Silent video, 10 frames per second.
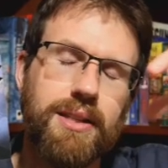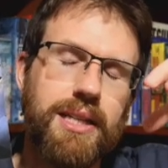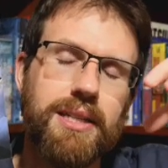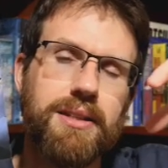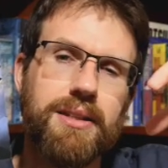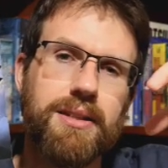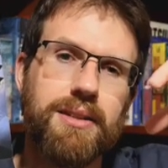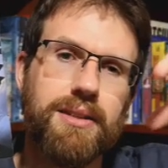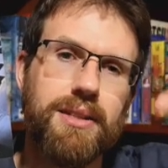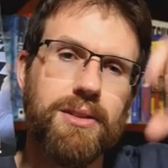in
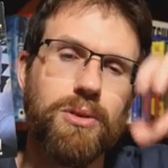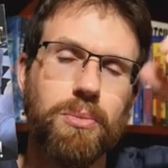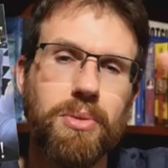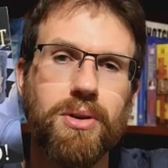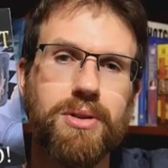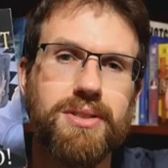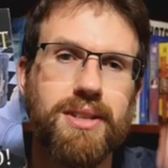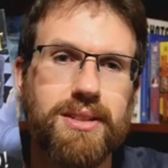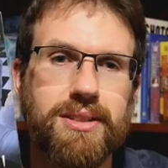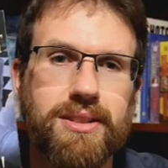a little box,
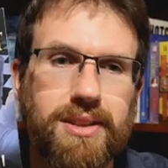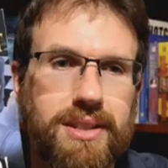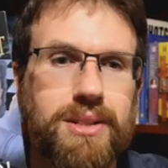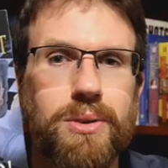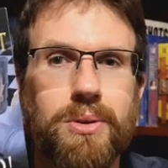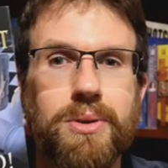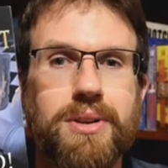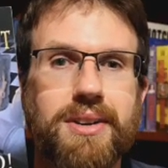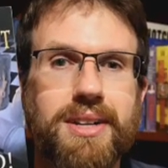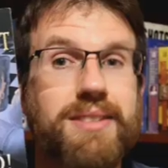and it's like an
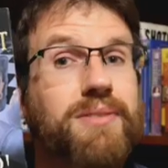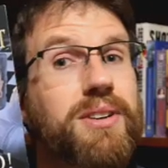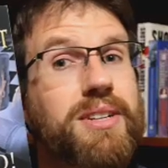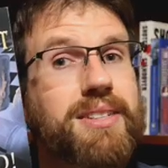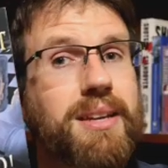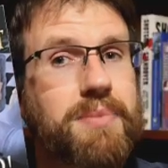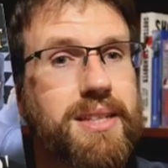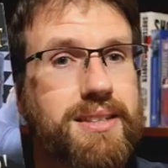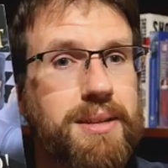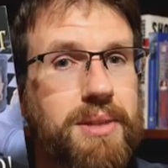organizer, very
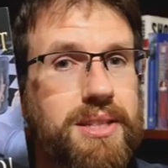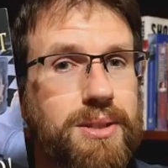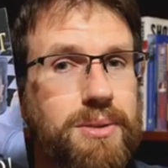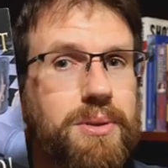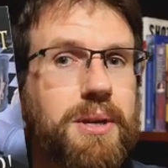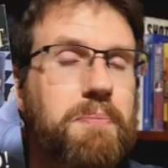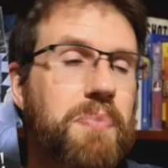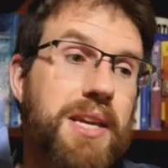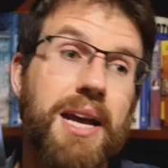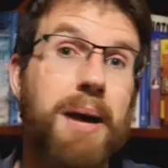something similar to
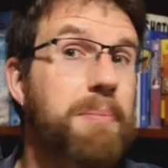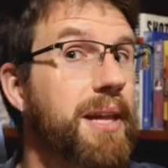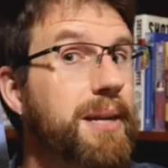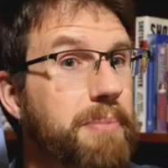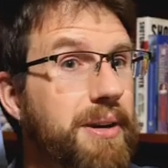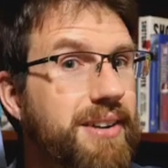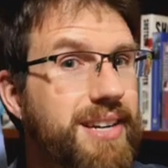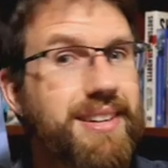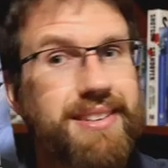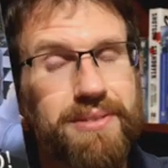a
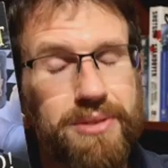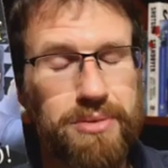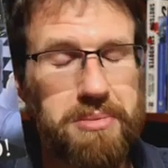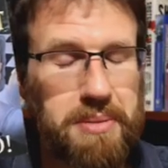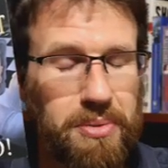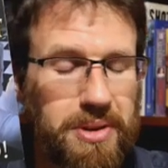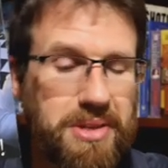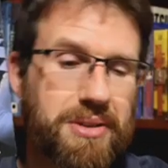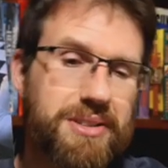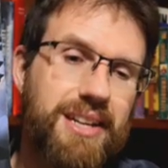blackberry, if you remember what
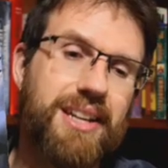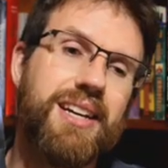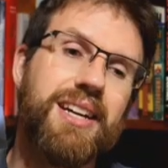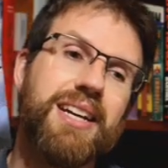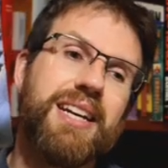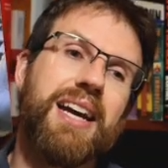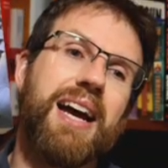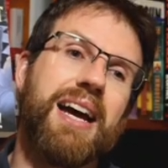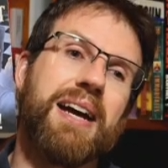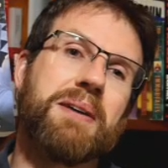those are.
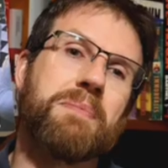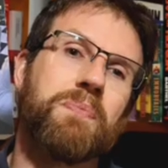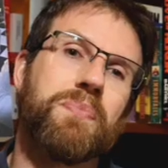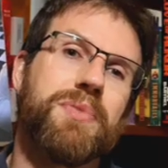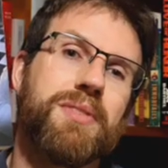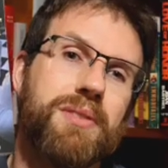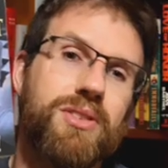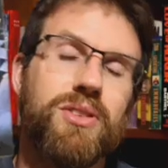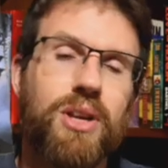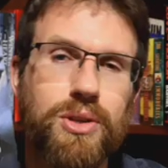
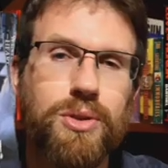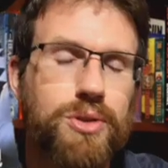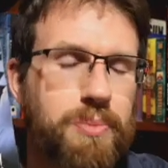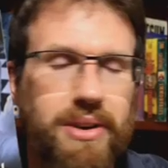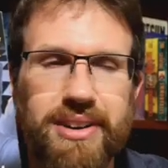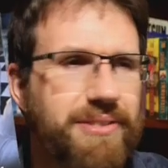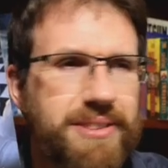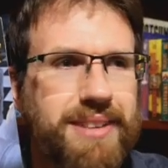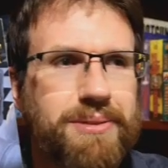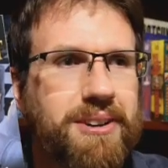It's a gooseberry. I
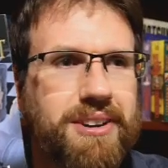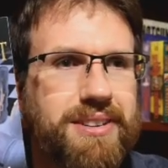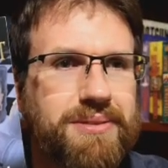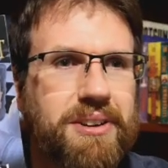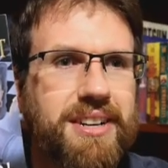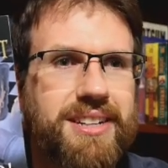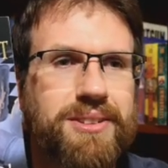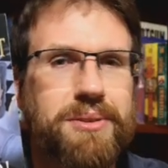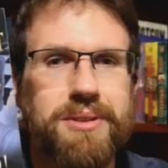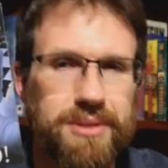forget why it
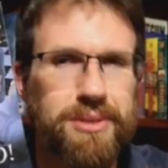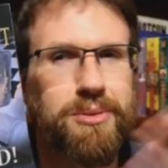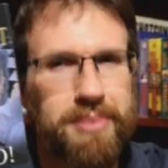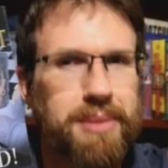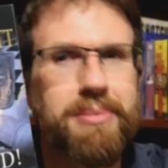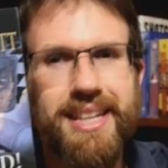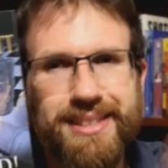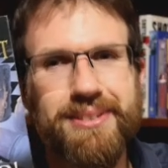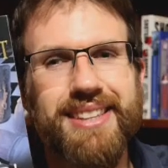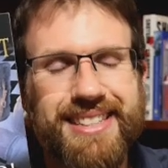called it a gooseberry, but
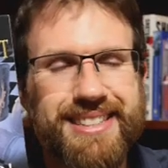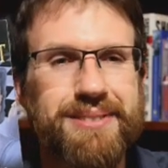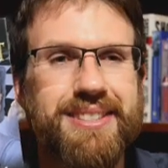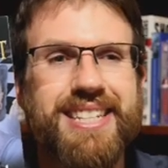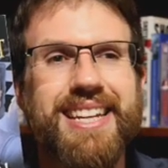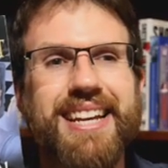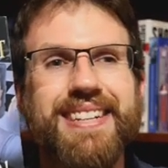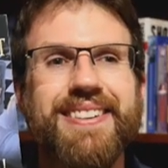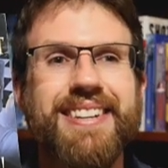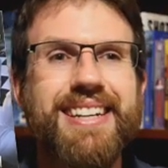that's the take on